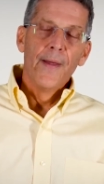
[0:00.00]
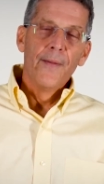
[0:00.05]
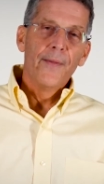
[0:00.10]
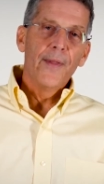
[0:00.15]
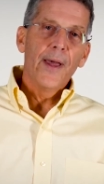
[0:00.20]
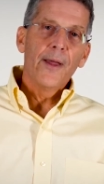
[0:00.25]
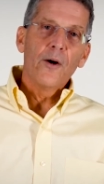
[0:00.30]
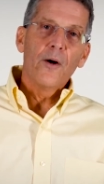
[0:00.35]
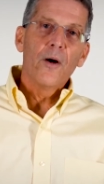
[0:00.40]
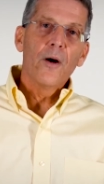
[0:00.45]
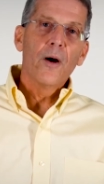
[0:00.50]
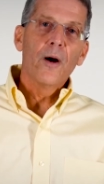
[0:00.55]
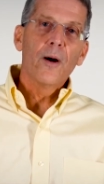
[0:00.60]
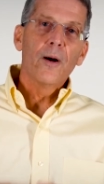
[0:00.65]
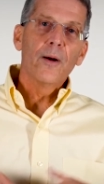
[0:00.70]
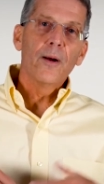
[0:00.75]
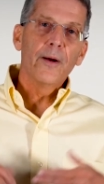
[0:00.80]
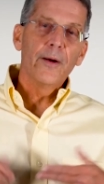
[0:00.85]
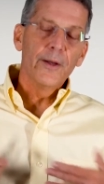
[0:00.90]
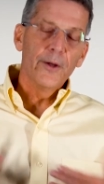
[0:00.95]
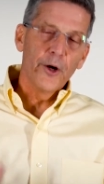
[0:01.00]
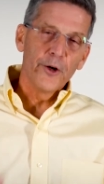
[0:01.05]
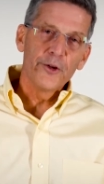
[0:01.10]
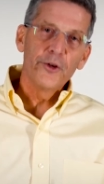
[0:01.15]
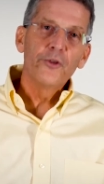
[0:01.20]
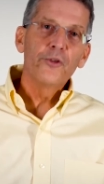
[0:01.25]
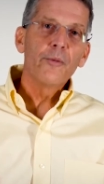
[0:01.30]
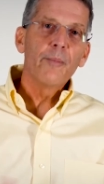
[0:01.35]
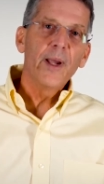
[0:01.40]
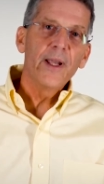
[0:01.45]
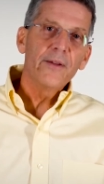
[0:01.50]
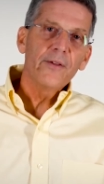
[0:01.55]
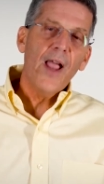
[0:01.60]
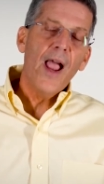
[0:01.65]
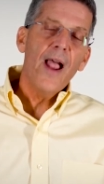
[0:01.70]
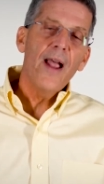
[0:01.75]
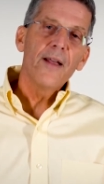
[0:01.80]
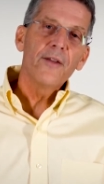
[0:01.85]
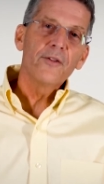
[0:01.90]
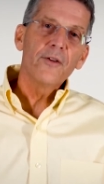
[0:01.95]
that our user base
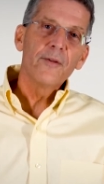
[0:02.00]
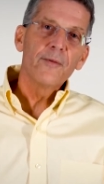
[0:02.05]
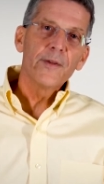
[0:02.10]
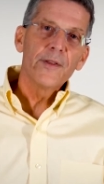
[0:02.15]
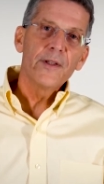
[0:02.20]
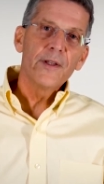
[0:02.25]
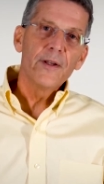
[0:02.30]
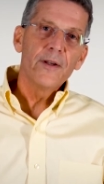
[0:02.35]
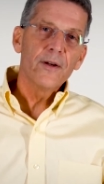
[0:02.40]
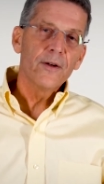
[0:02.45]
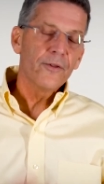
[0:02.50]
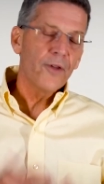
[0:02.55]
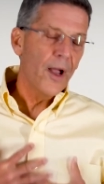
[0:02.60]
has over the years.